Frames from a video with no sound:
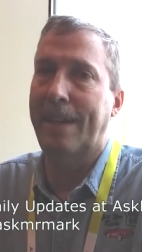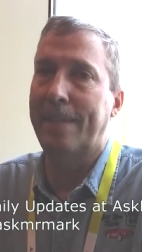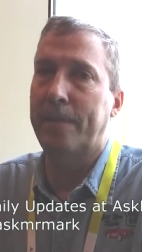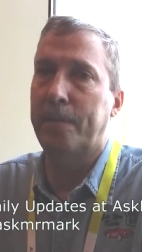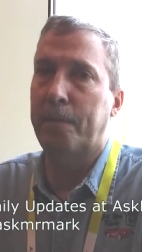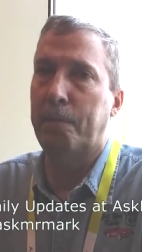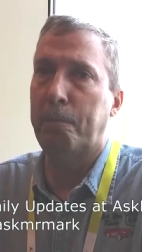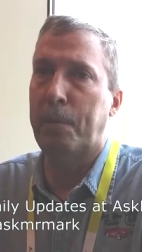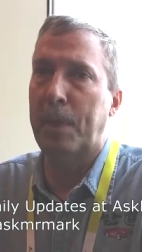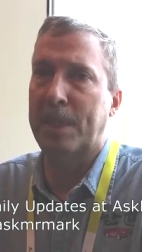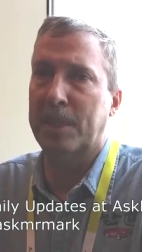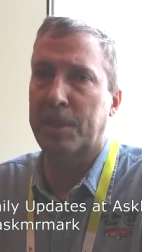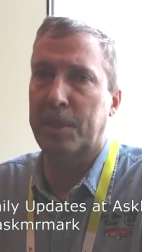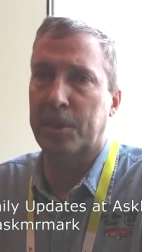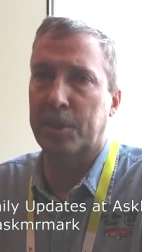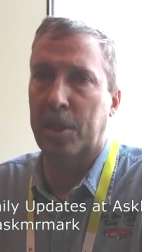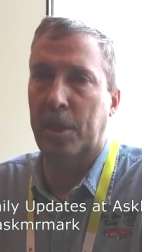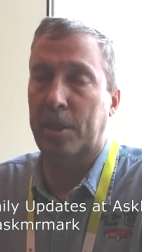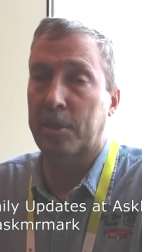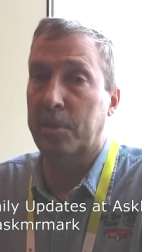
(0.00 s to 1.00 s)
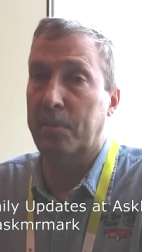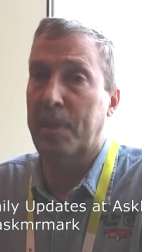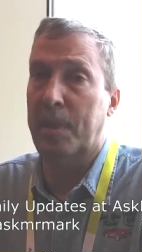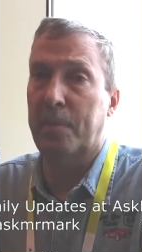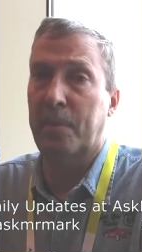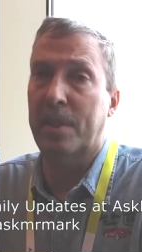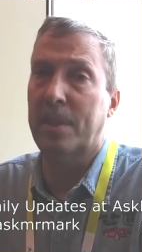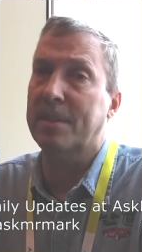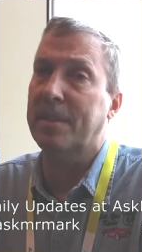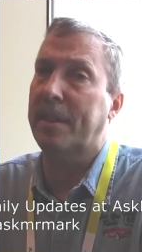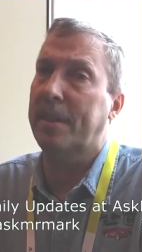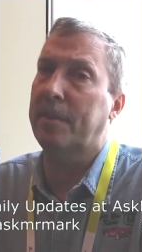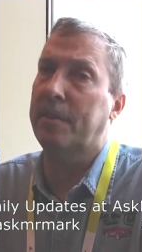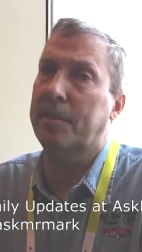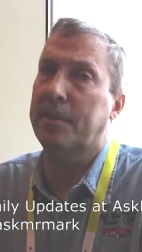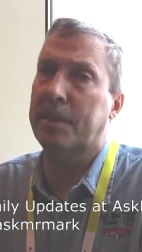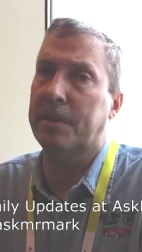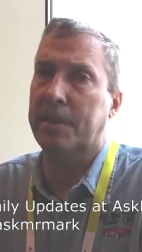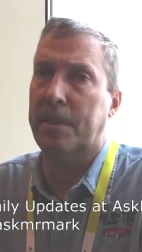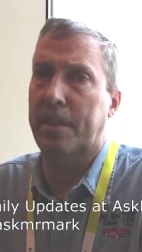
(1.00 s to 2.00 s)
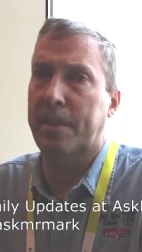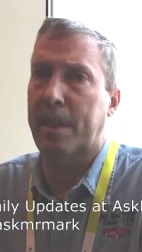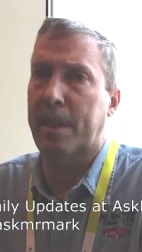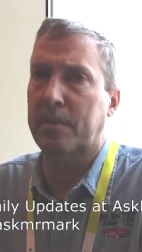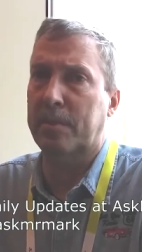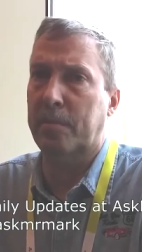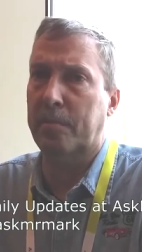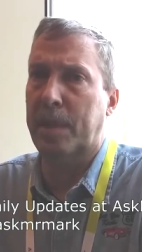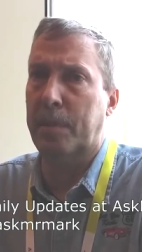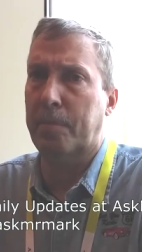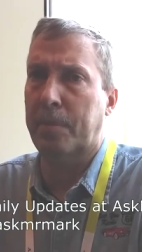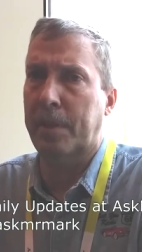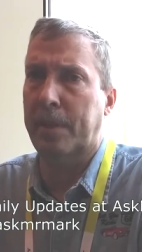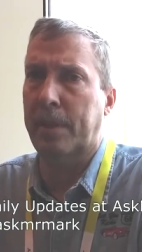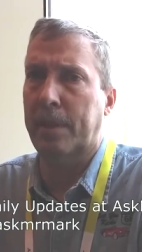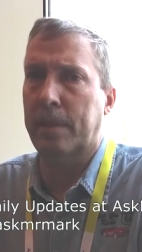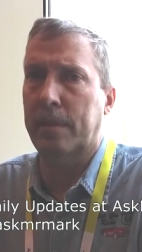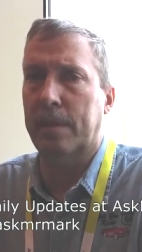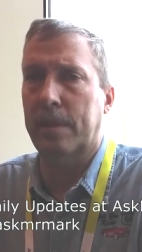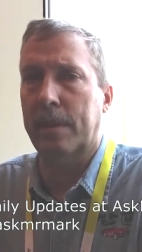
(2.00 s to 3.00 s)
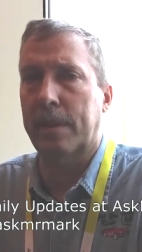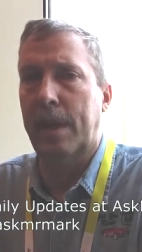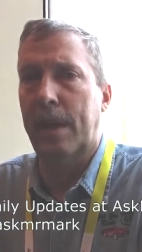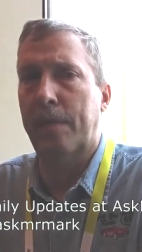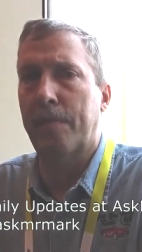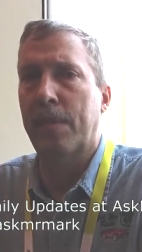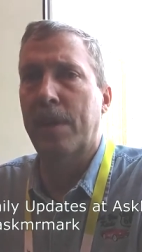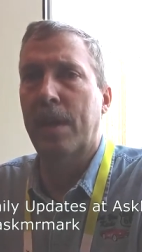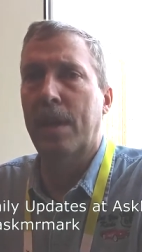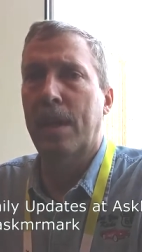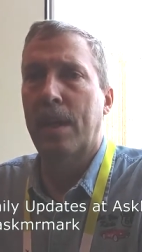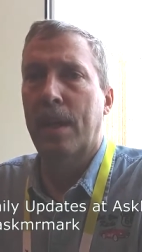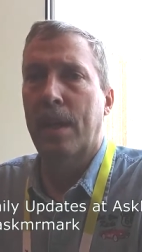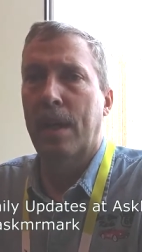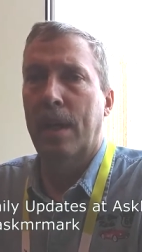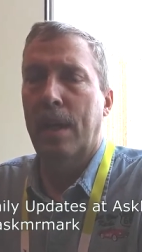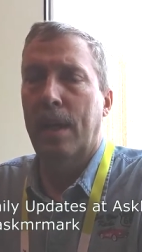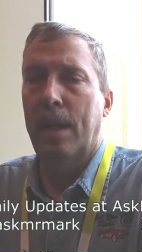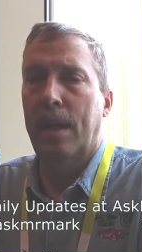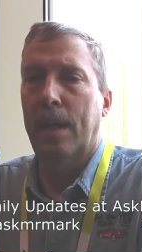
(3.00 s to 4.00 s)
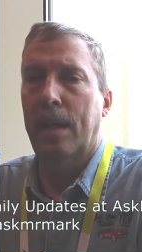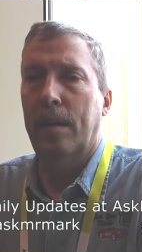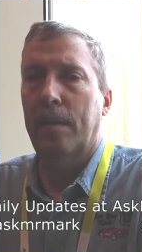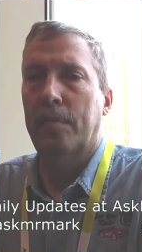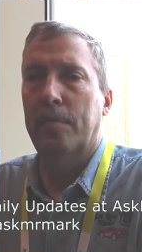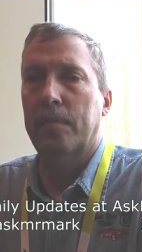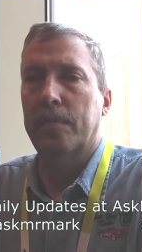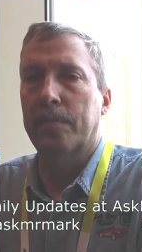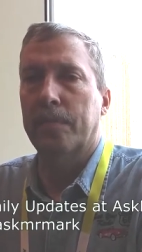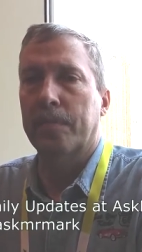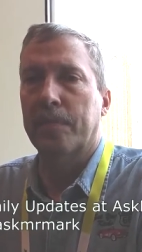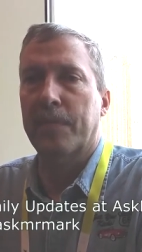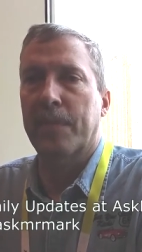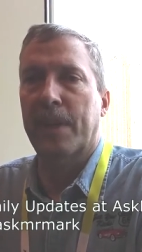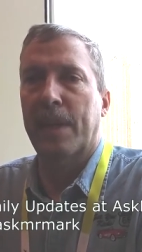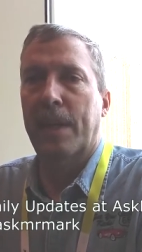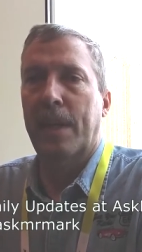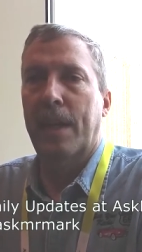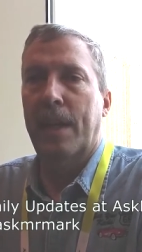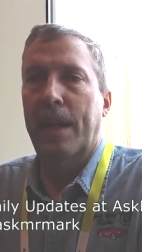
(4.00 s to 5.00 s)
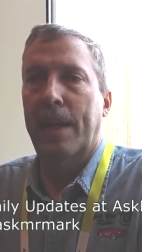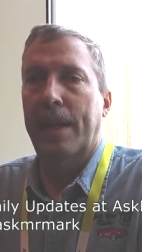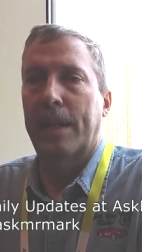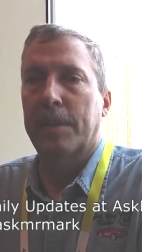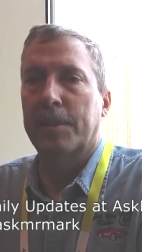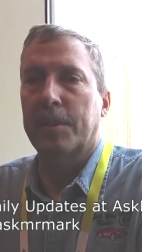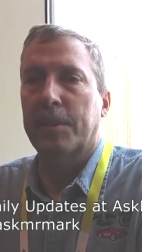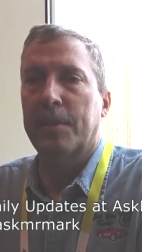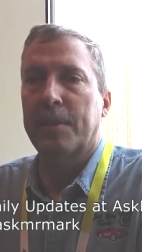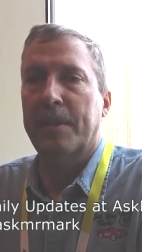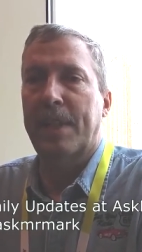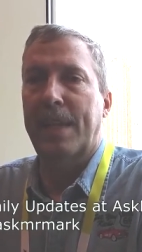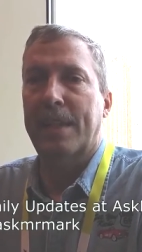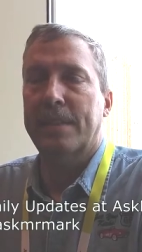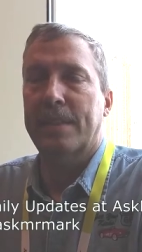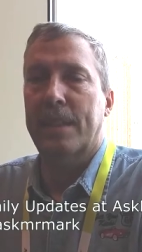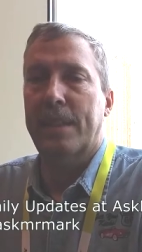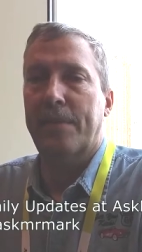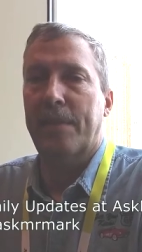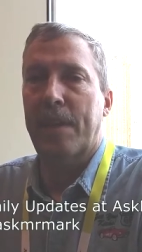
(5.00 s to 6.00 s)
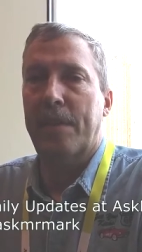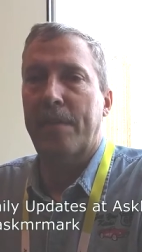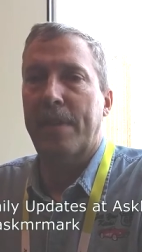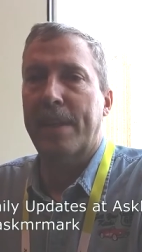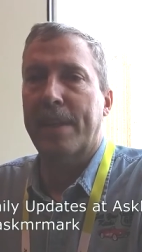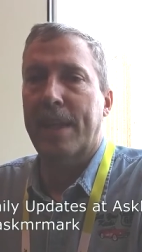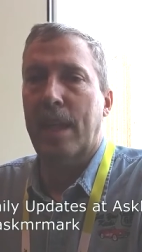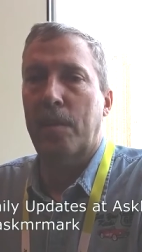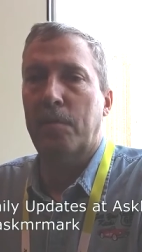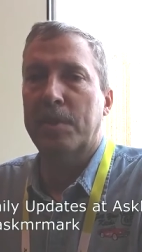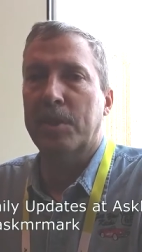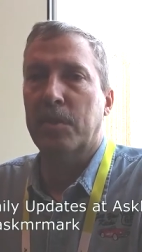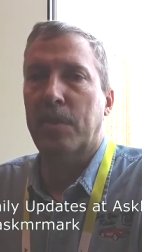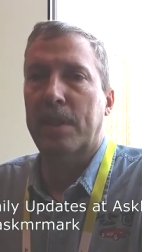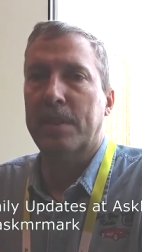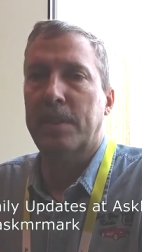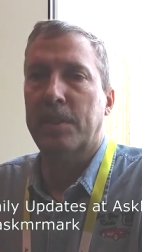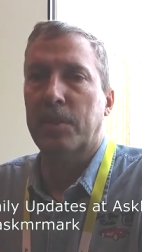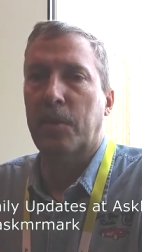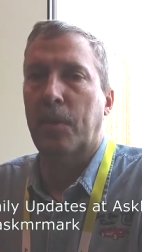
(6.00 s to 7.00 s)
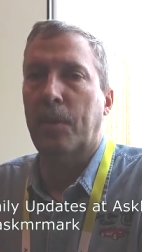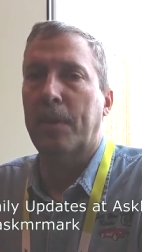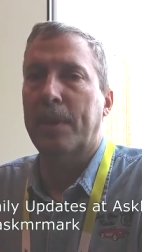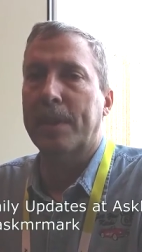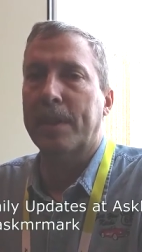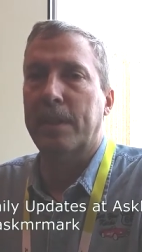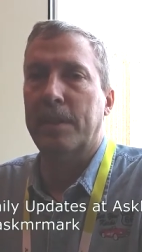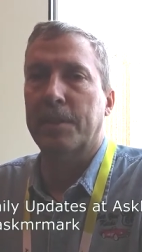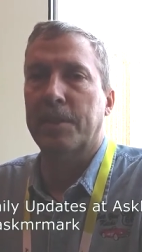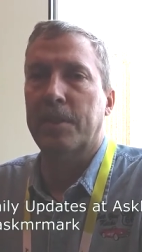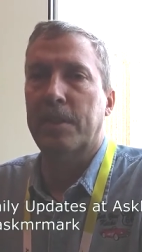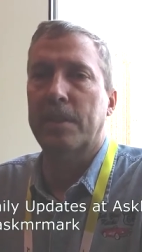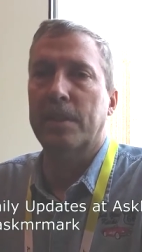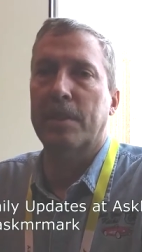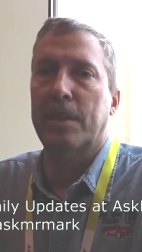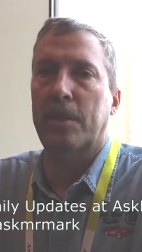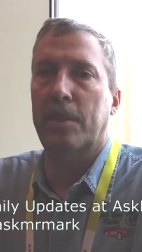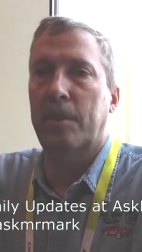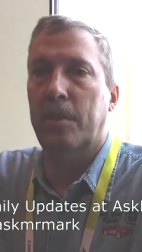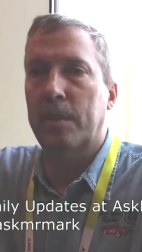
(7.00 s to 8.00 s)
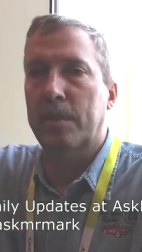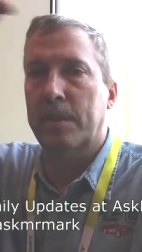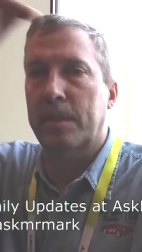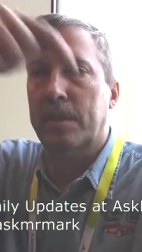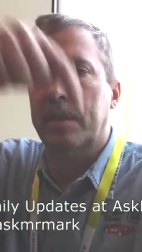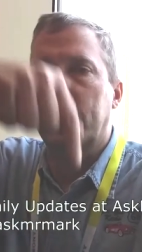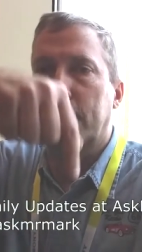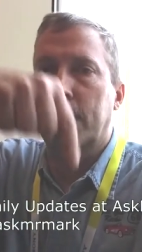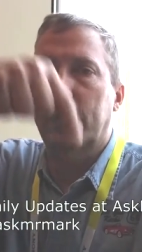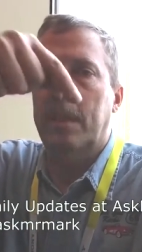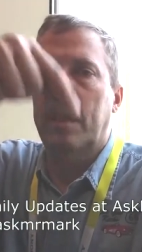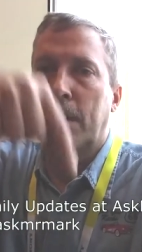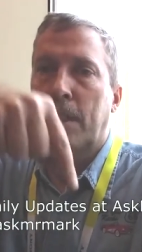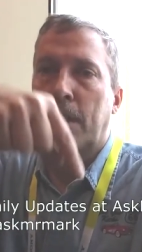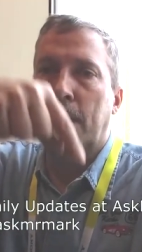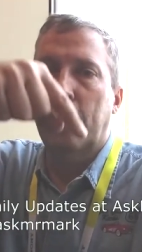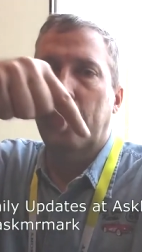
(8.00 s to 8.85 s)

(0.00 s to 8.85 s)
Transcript: of business cards. Remember, there's 160,000 people here, okay? Um, and so that's it. If you have any comments, questions, or concerns, the notes,